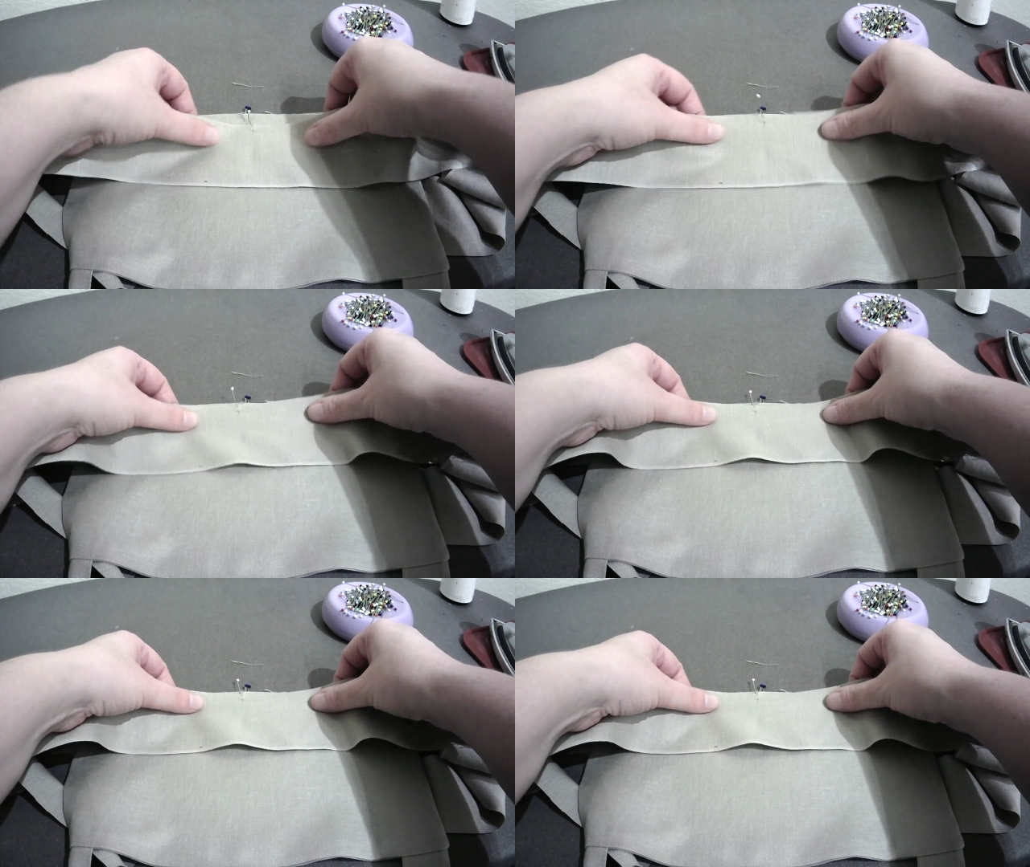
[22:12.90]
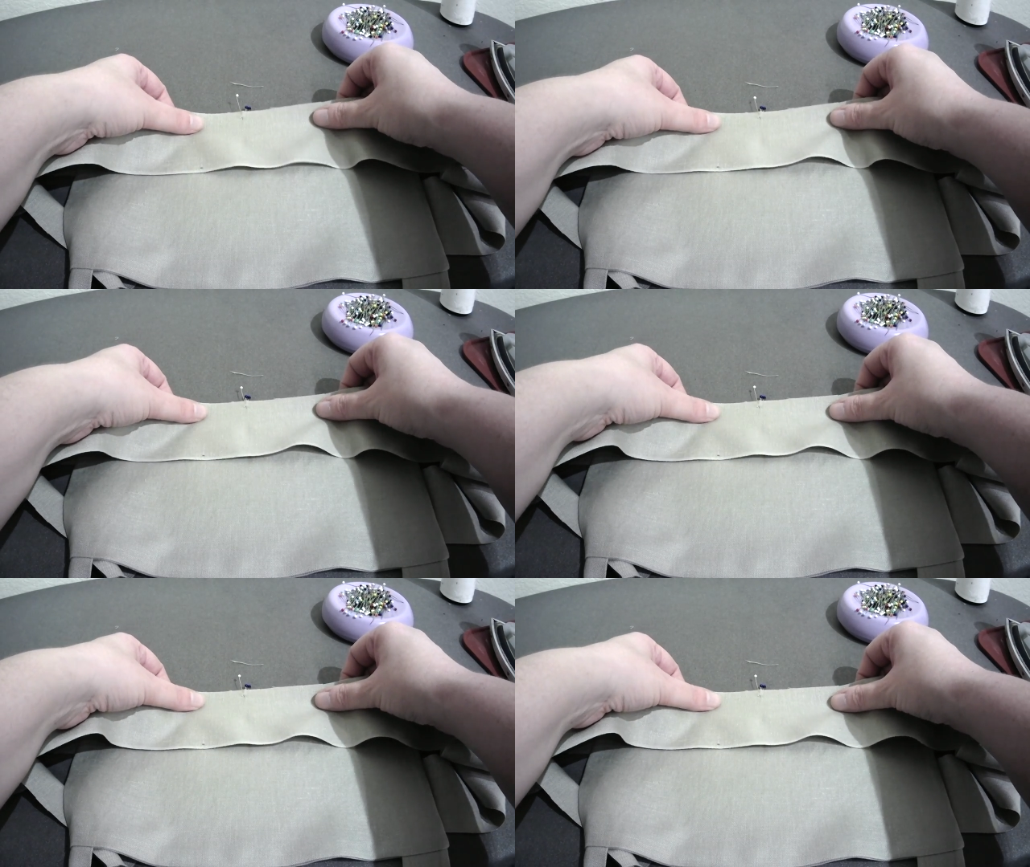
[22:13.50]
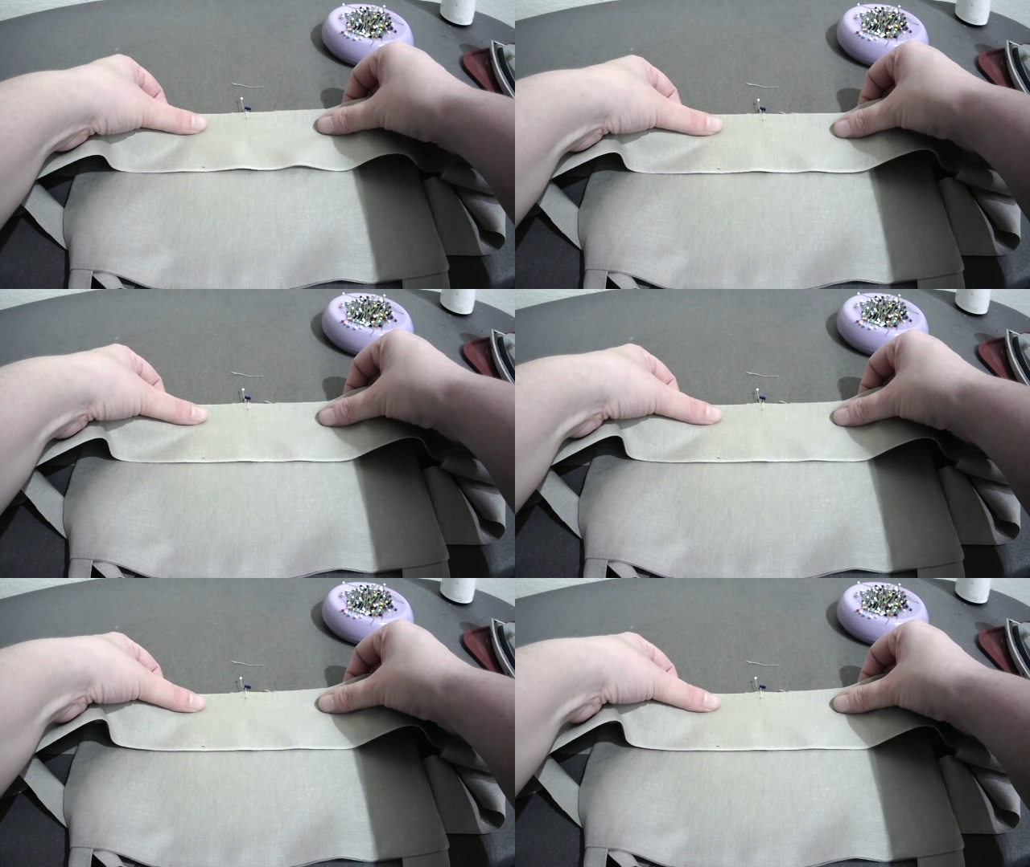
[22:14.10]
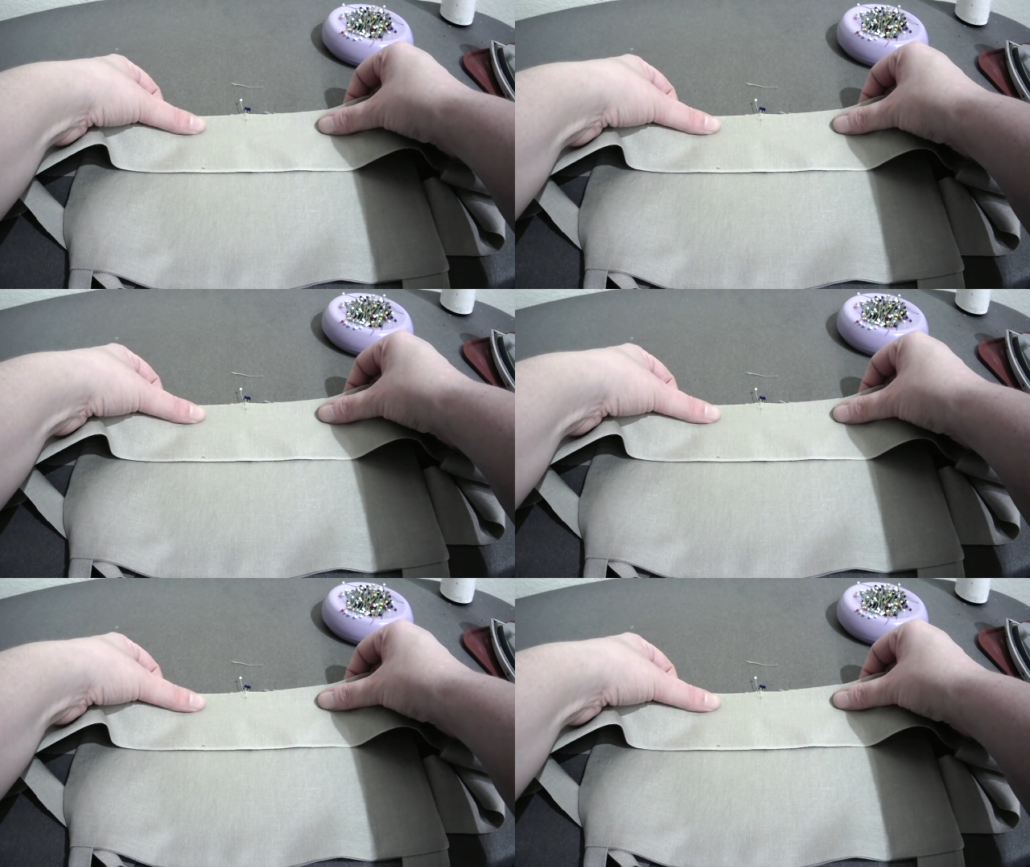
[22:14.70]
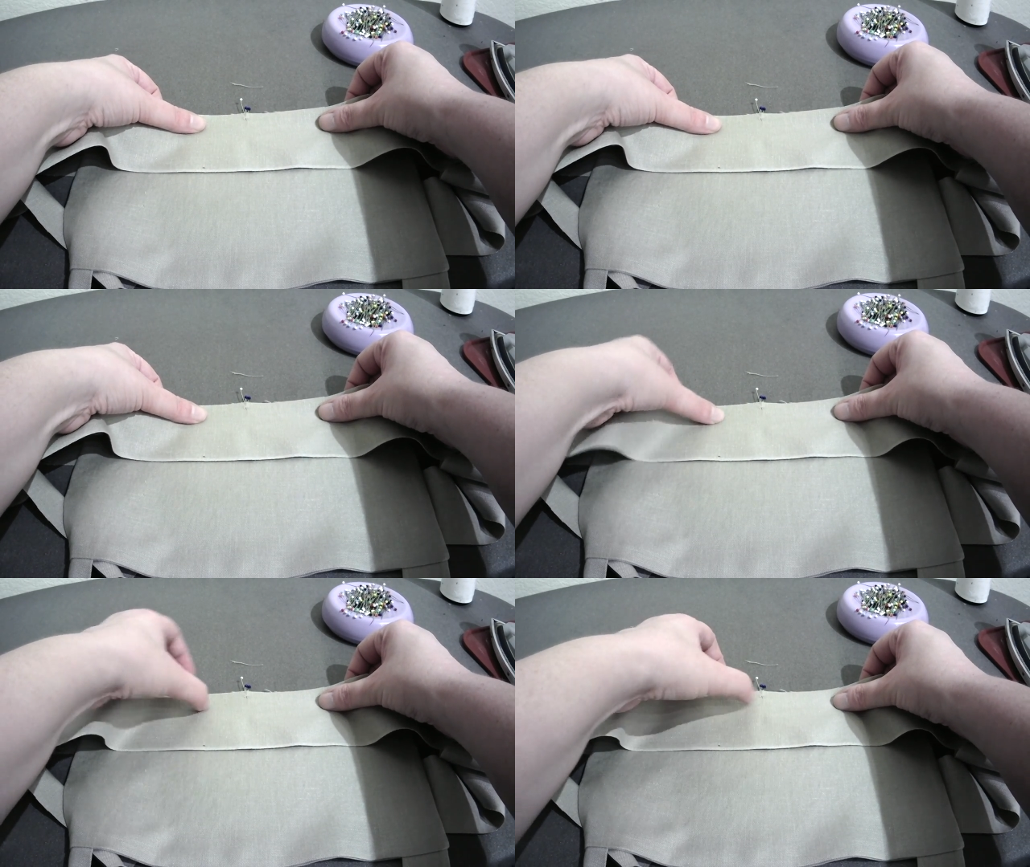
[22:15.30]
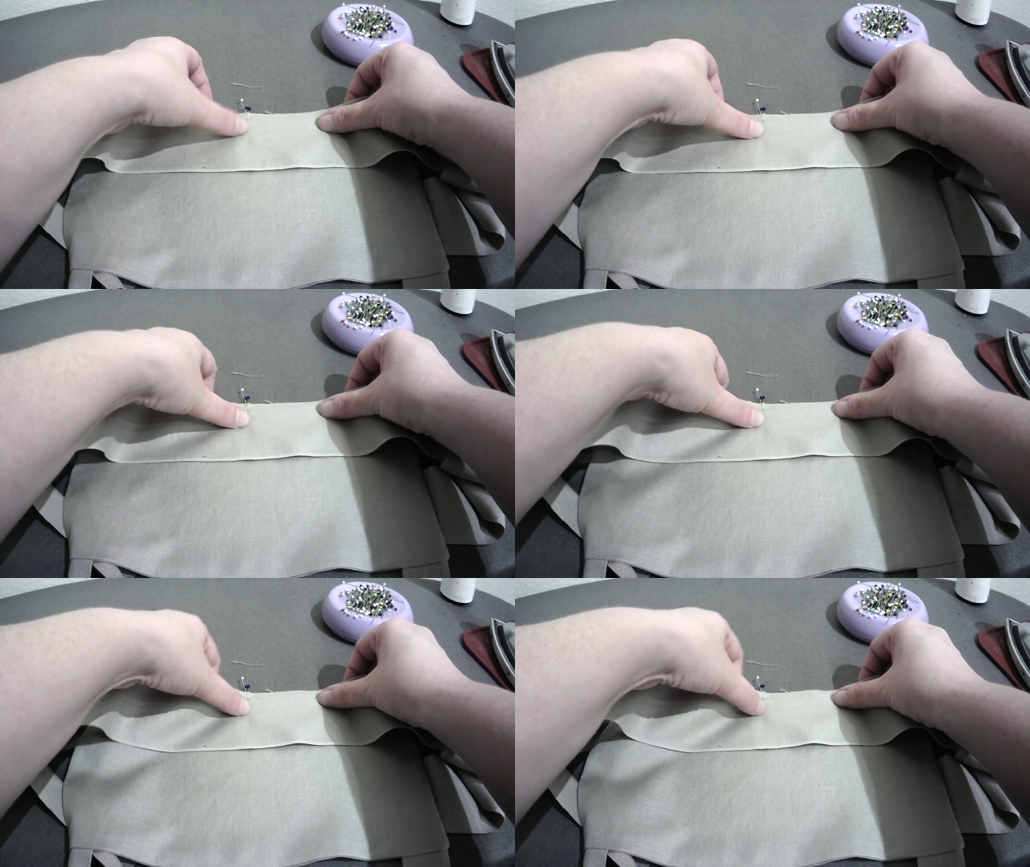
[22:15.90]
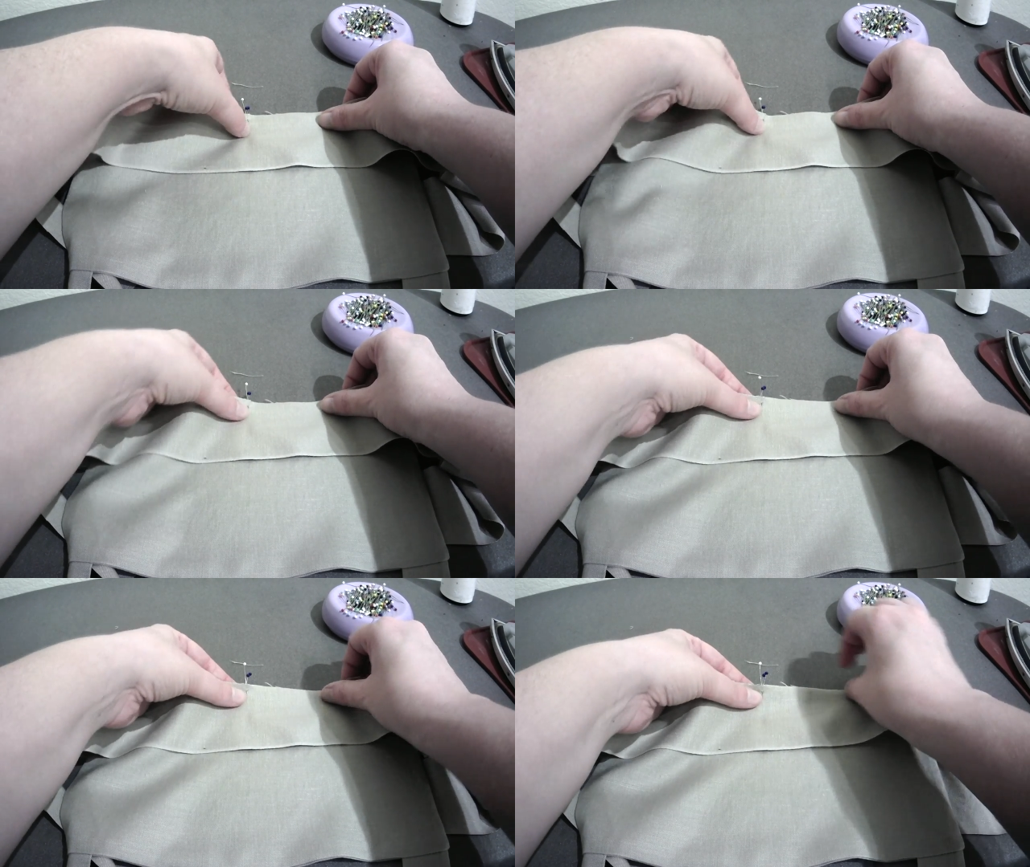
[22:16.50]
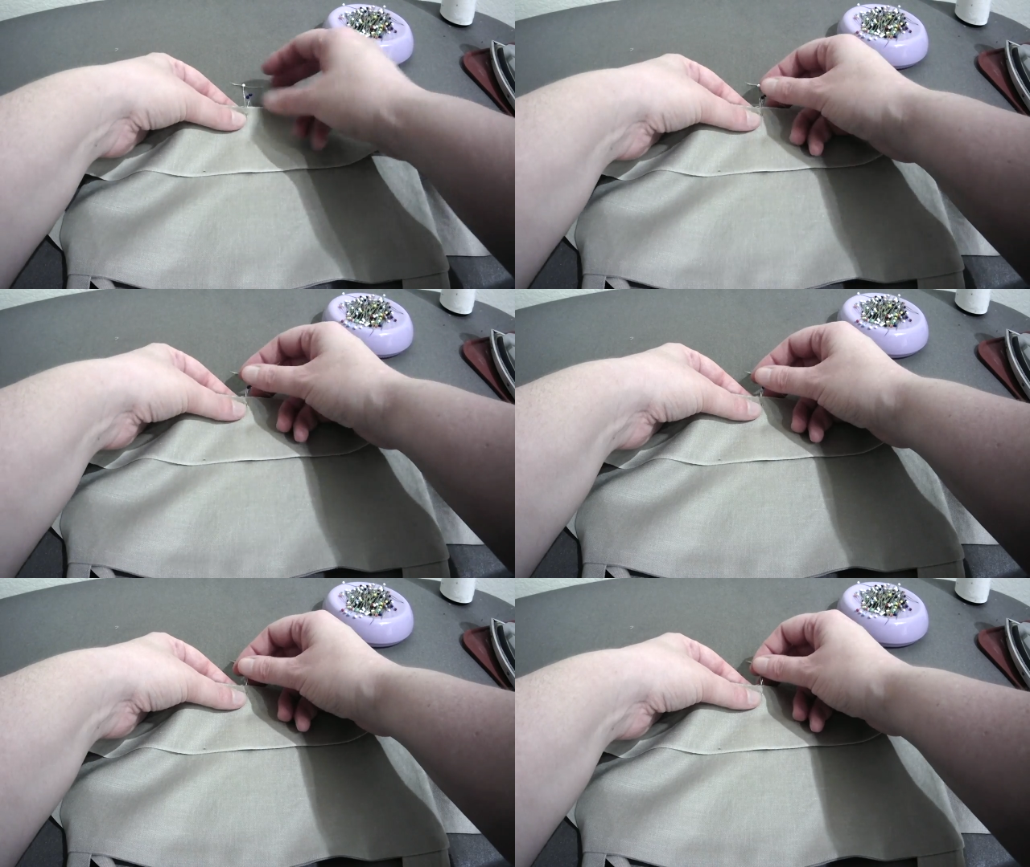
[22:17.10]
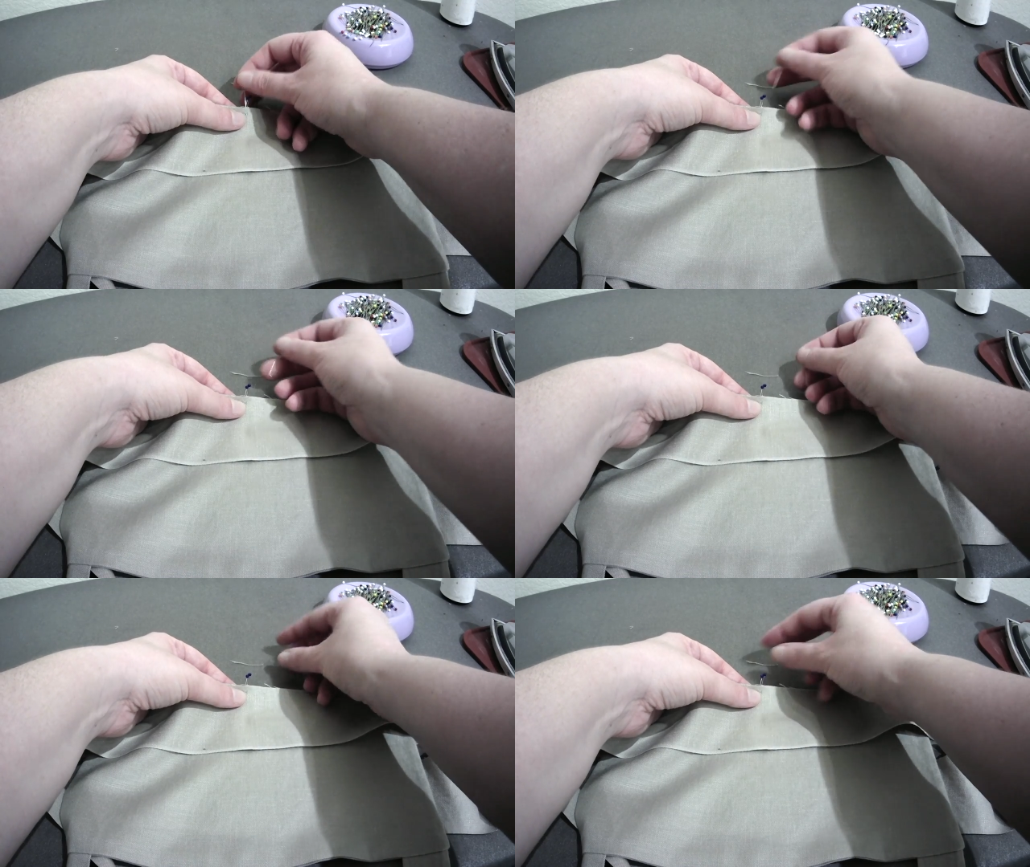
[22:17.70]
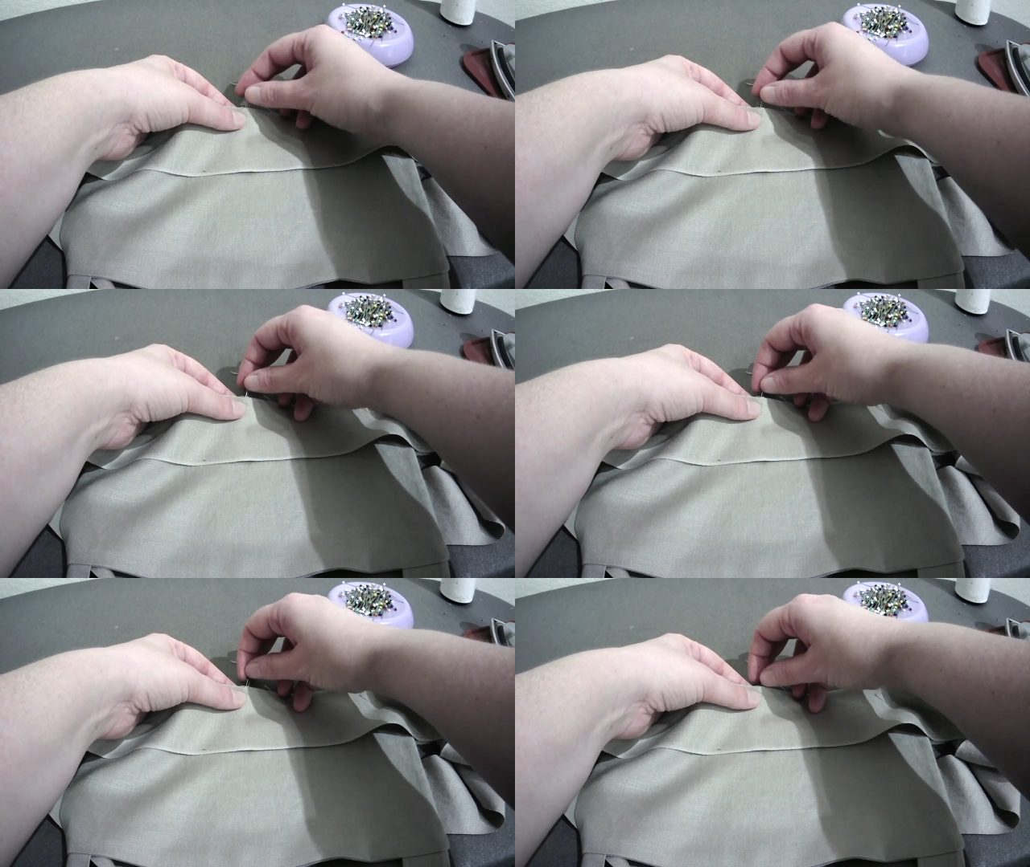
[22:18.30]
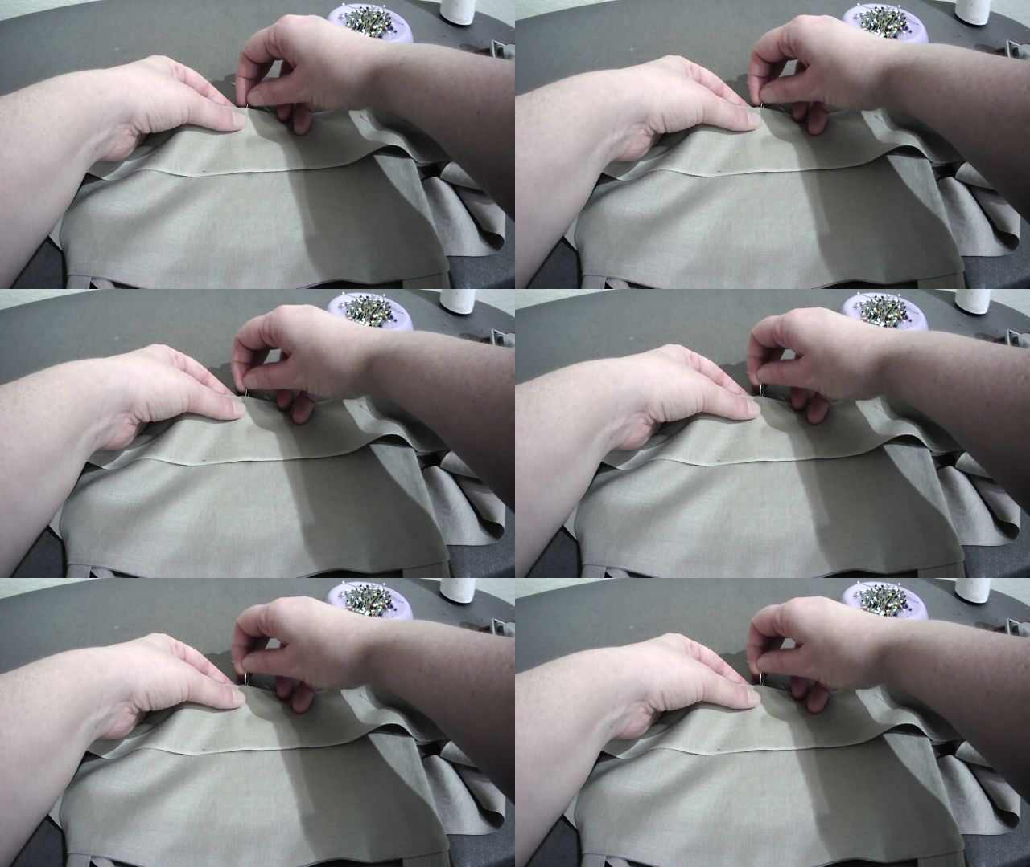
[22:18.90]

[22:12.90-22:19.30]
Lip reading: (no speaker visible)